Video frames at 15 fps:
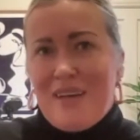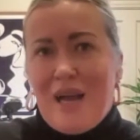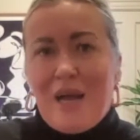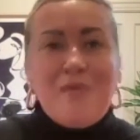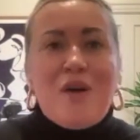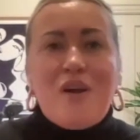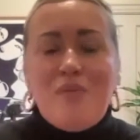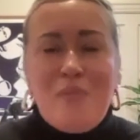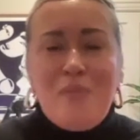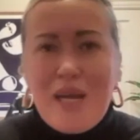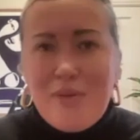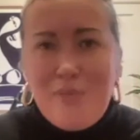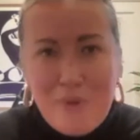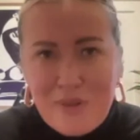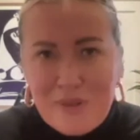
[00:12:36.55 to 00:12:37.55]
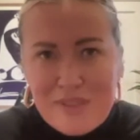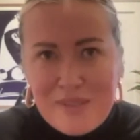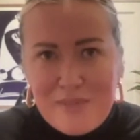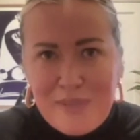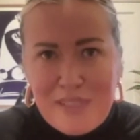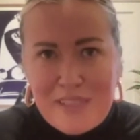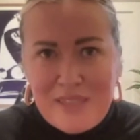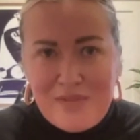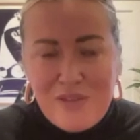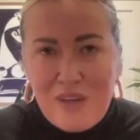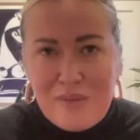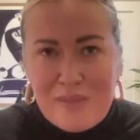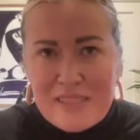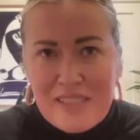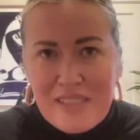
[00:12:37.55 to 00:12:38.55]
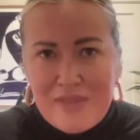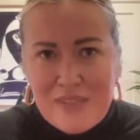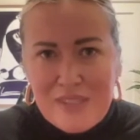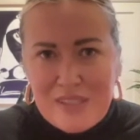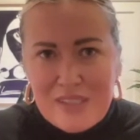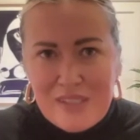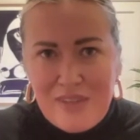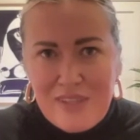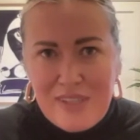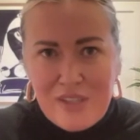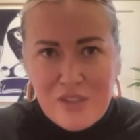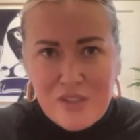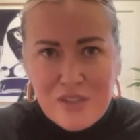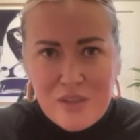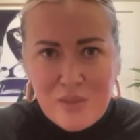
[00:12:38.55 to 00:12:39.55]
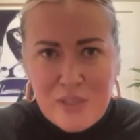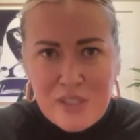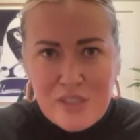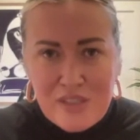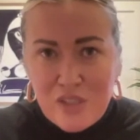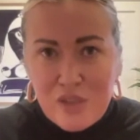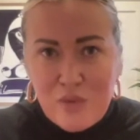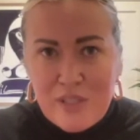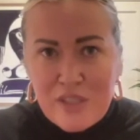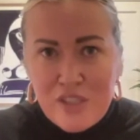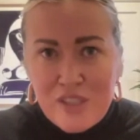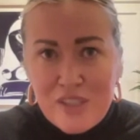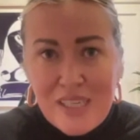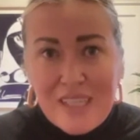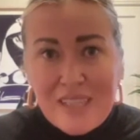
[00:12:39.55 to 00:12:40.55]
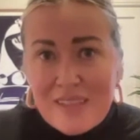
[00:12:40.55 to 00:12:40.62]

I'm not a bad person because I've got myself into this financial situation.